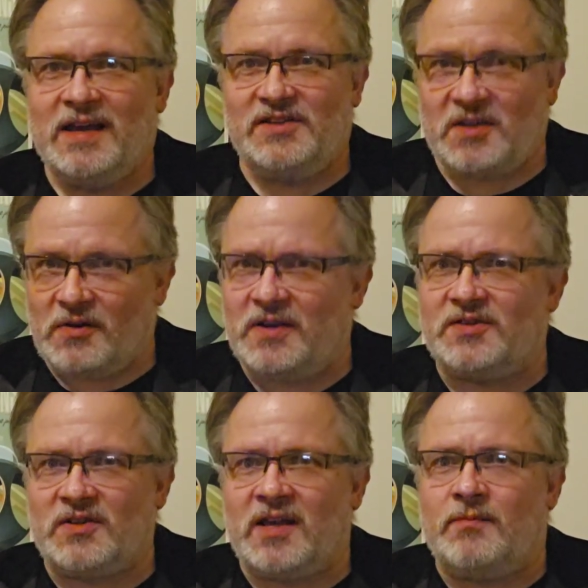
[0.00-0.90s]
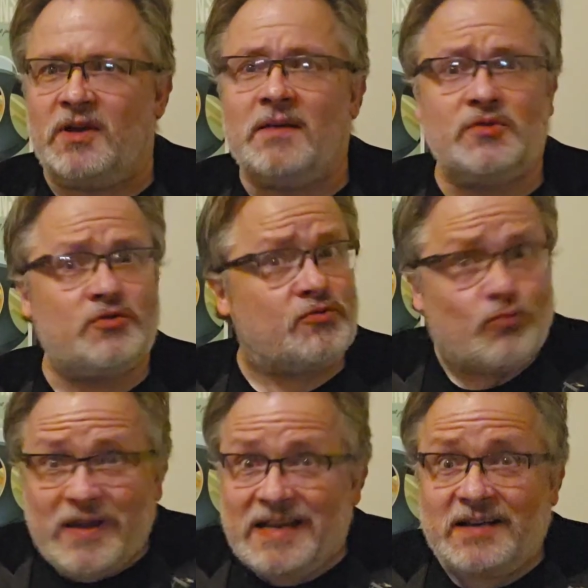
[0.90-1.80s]
seriously becomes
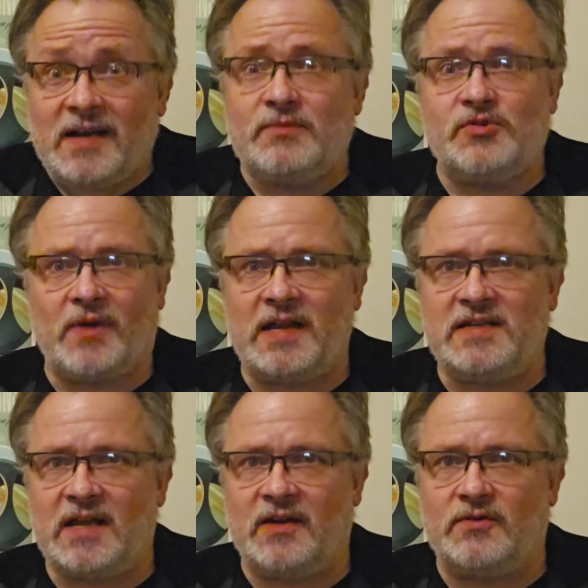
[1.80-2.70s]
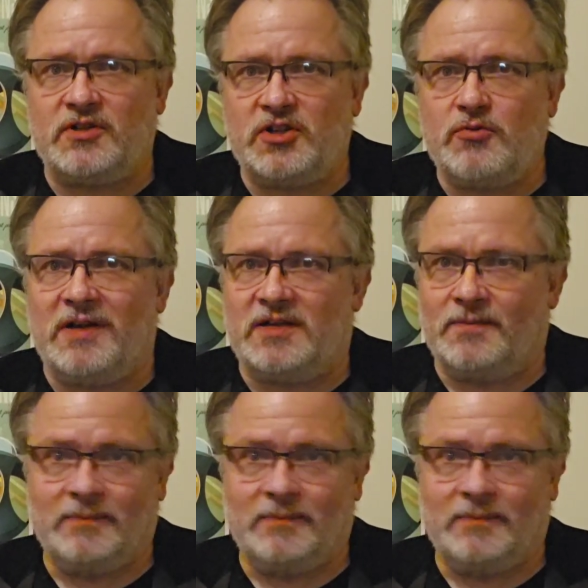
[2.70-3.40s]
when it comes right down to it.